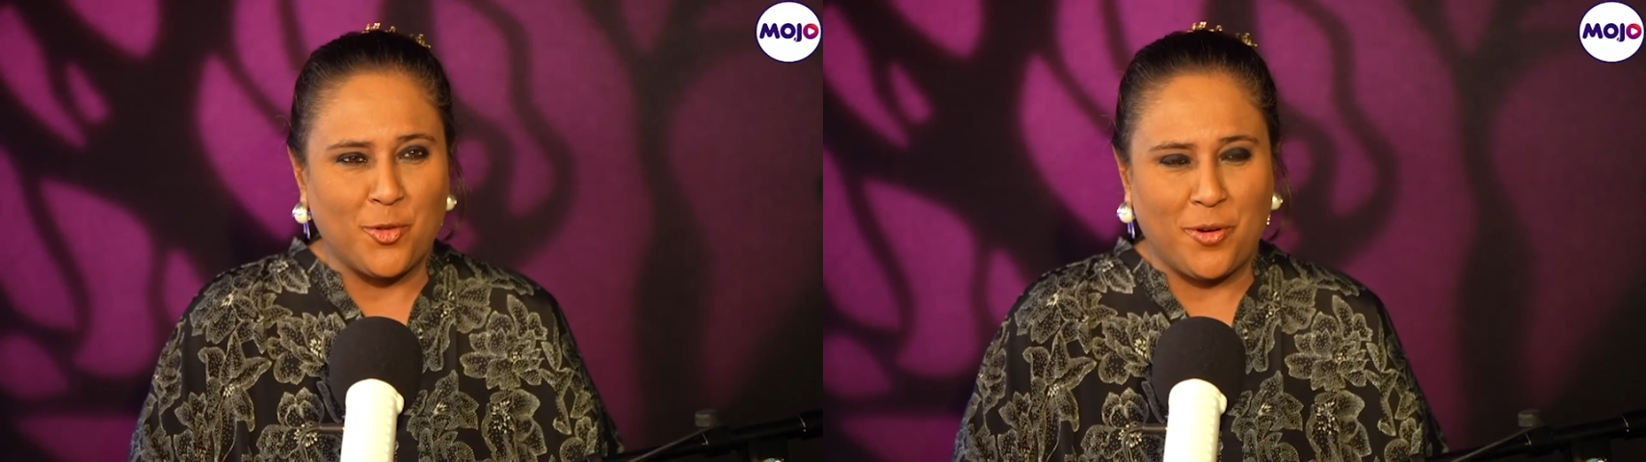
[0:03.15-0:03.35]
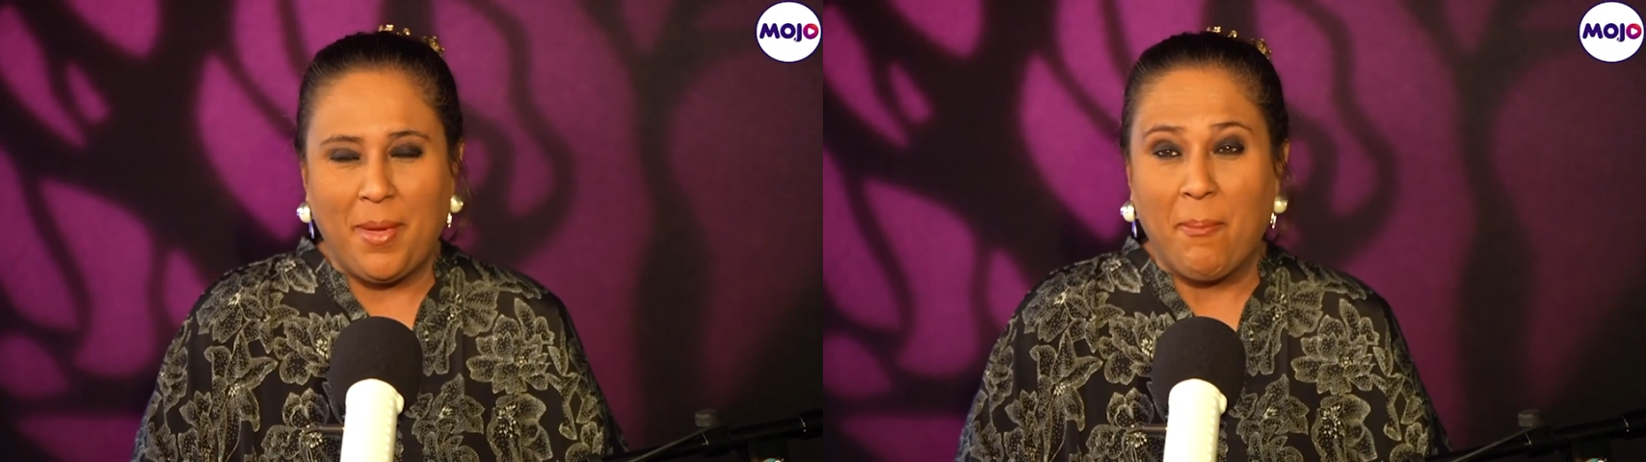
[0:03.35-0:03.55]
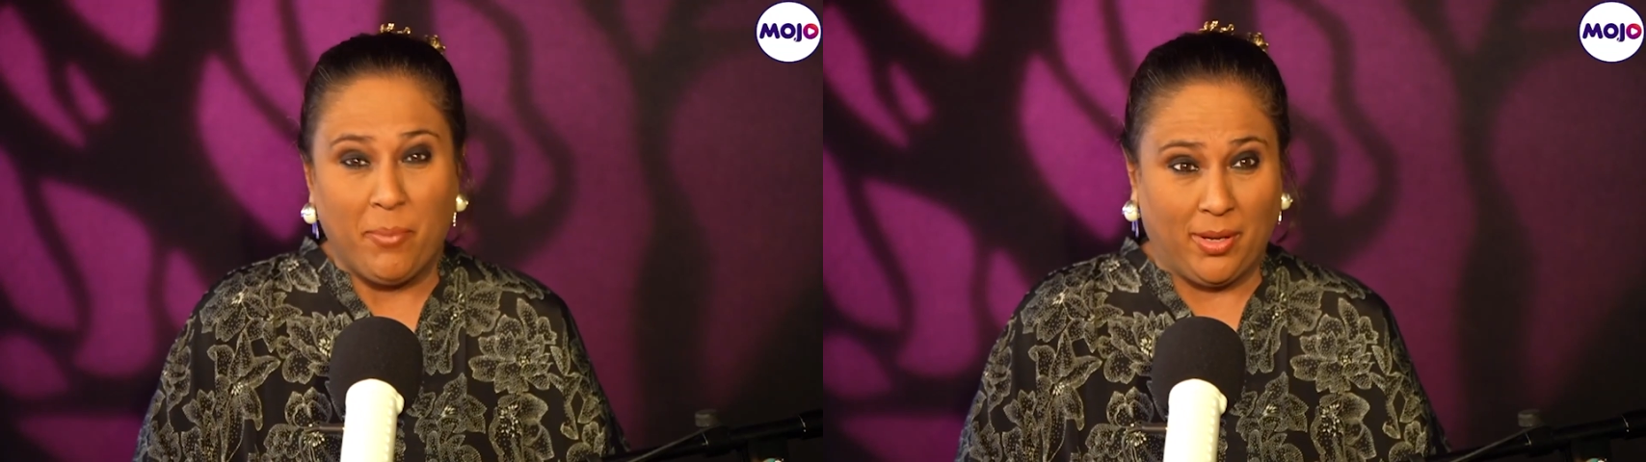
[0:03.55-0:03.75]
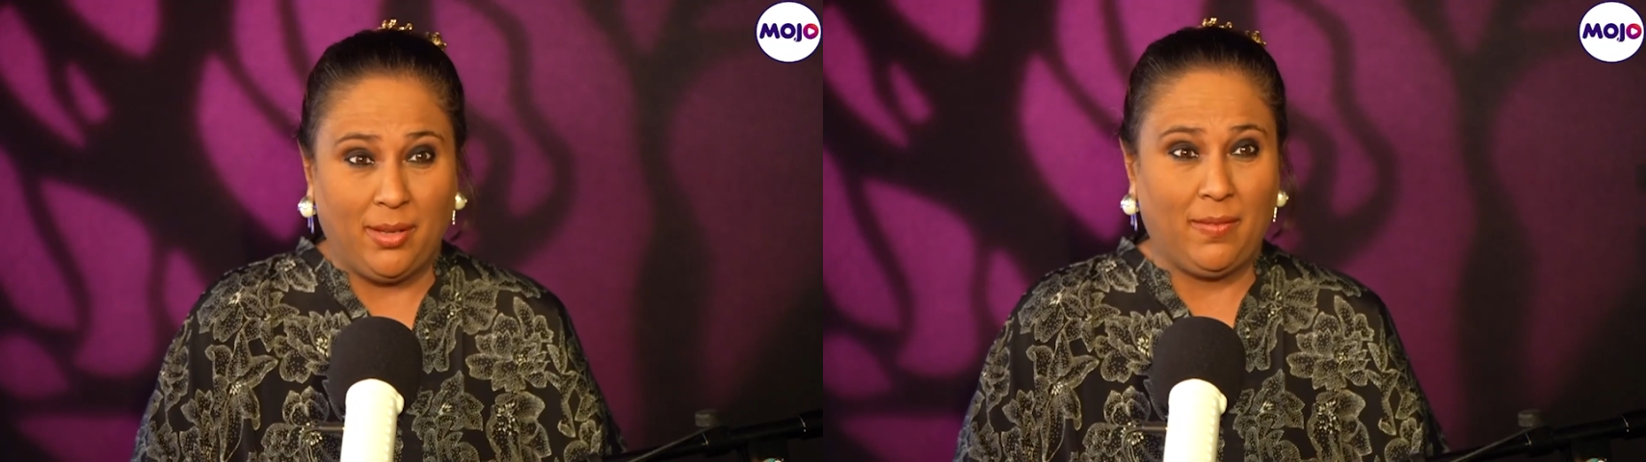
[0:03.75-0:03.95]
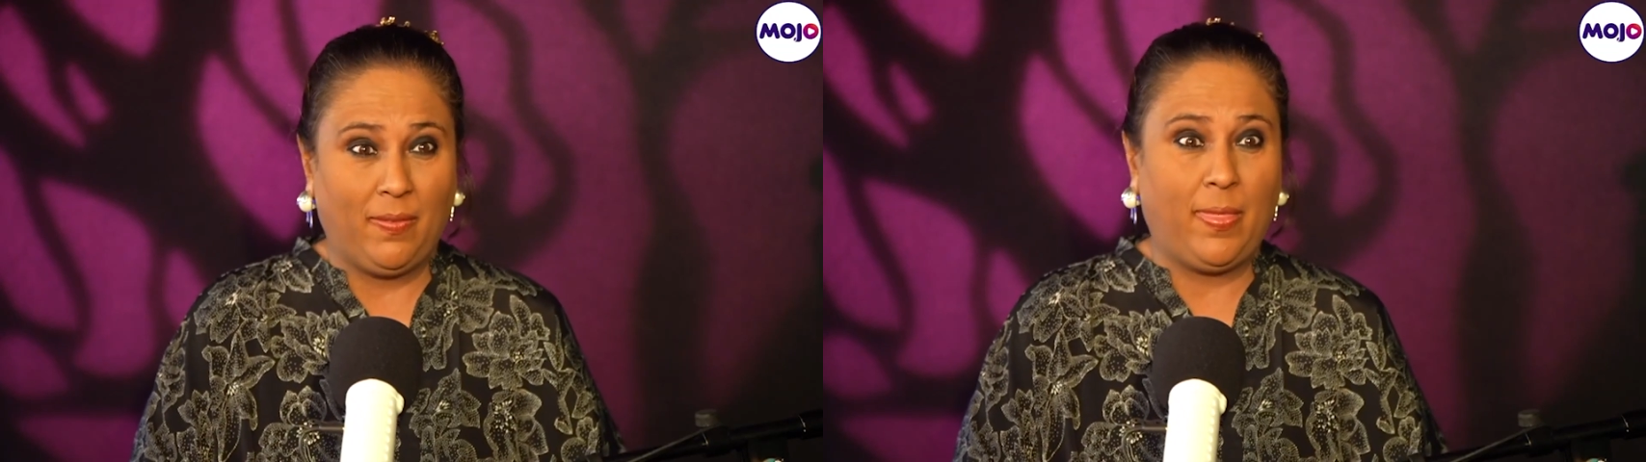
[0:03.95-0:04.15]
to
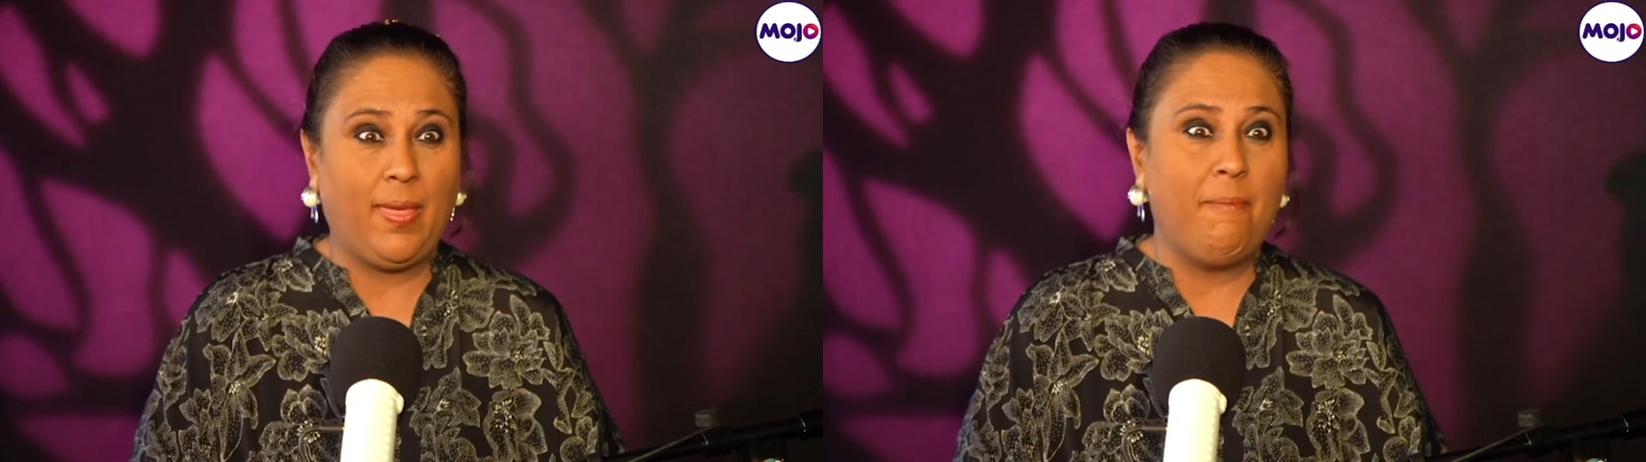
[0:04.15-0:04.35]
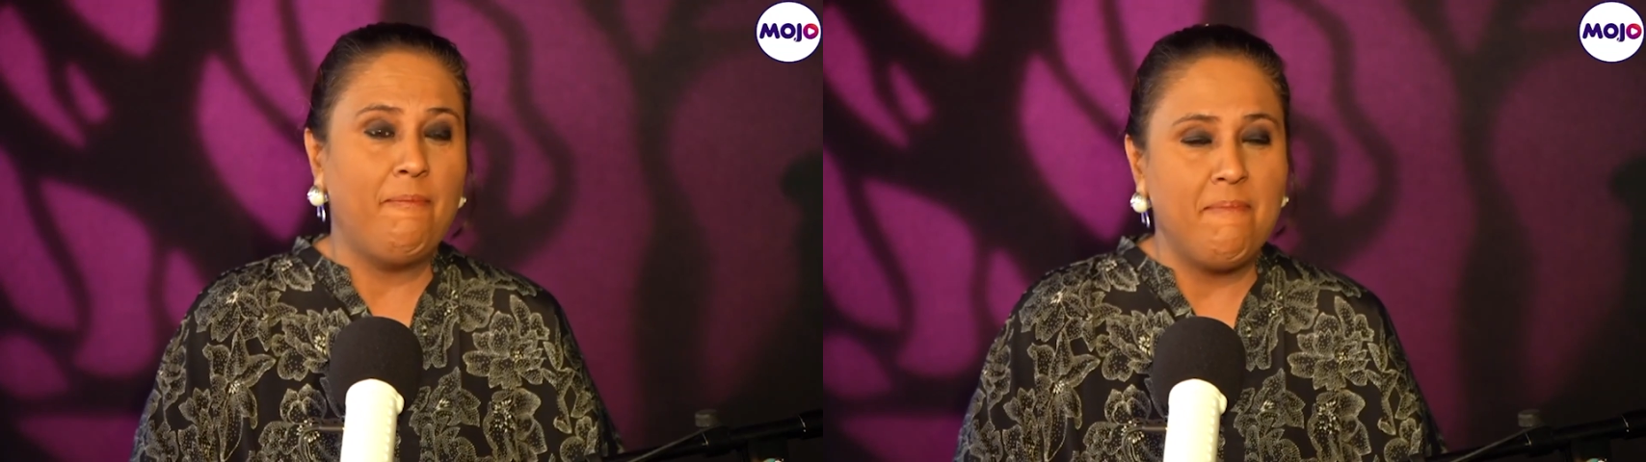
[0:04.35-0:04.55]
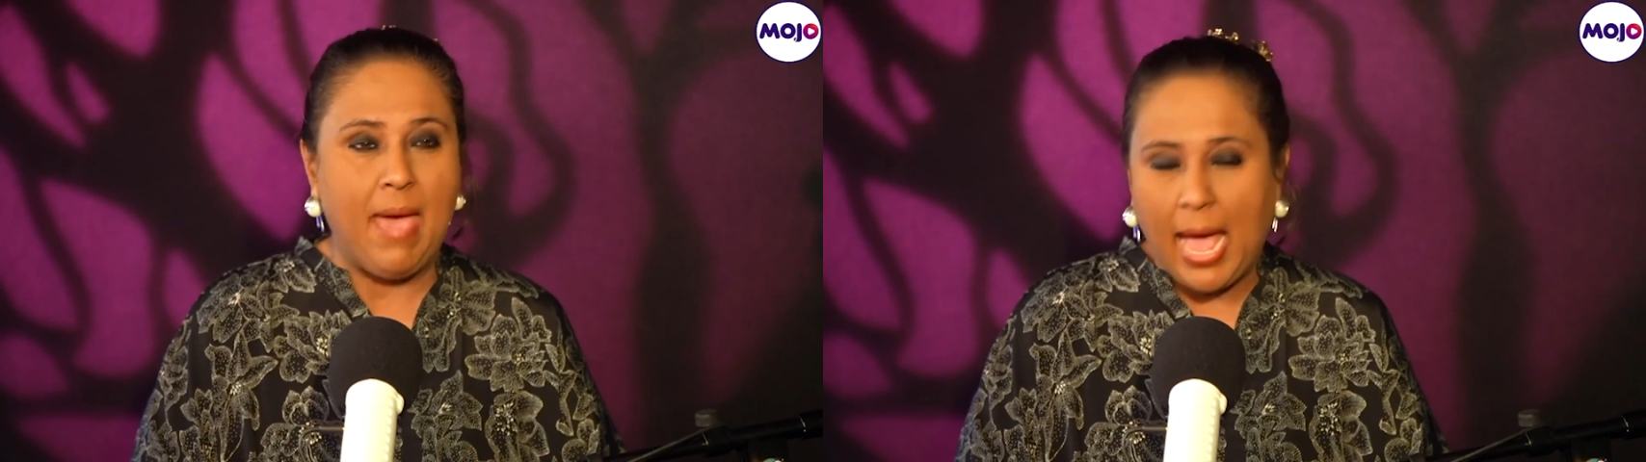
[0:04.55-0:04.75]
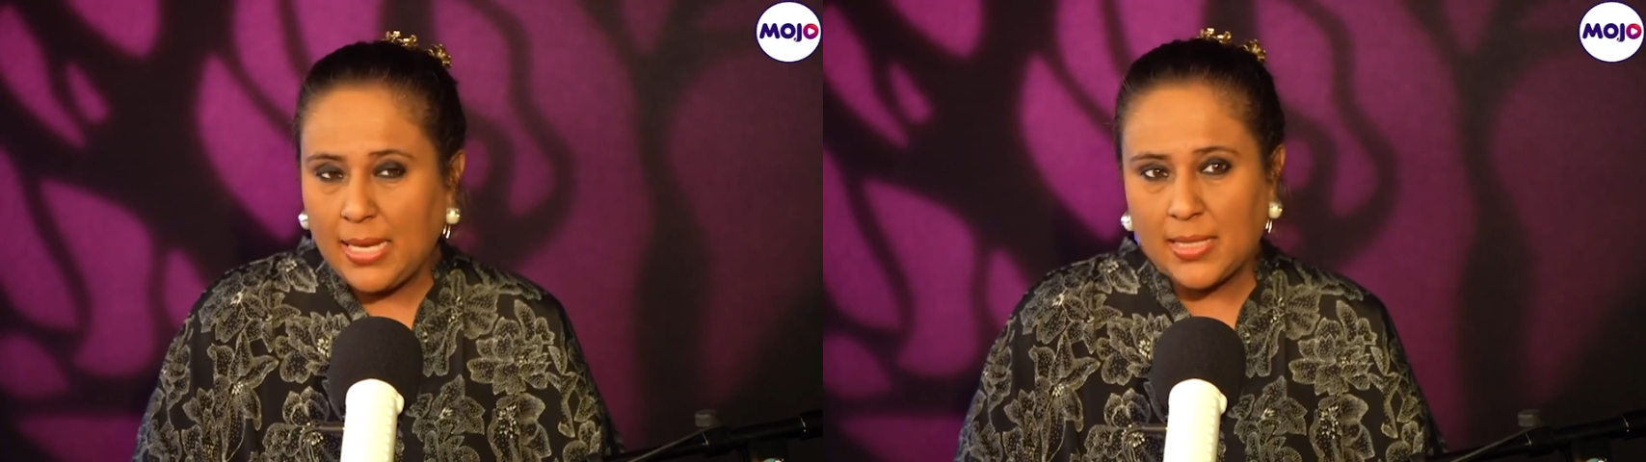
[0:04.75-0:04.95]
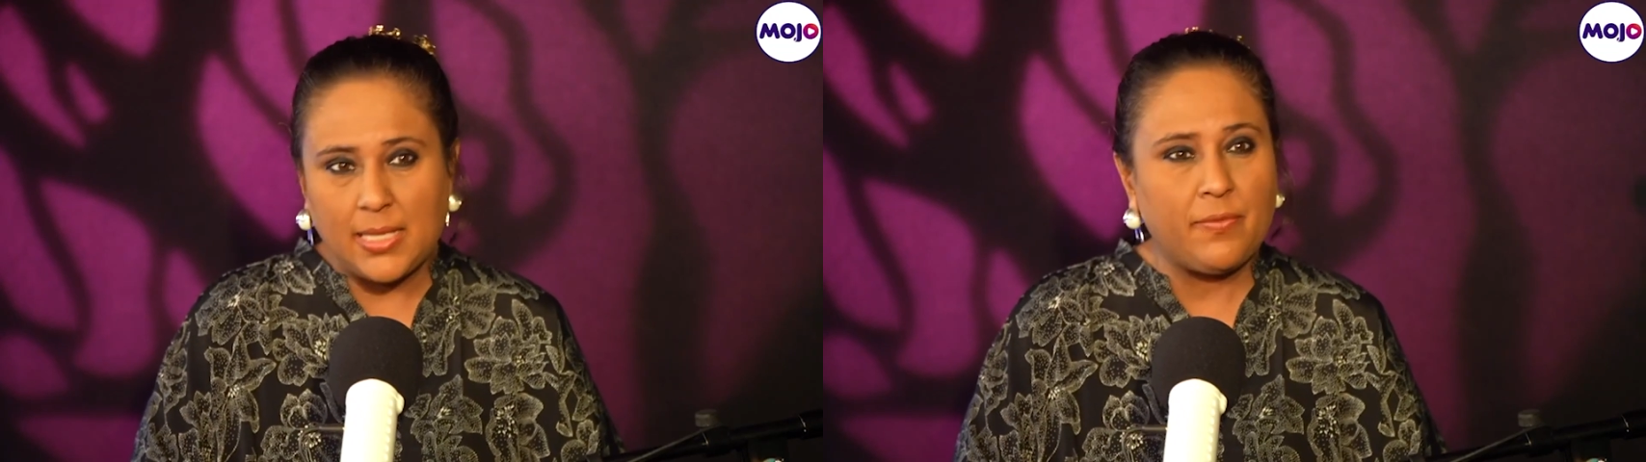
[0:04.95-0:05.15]
remember the massive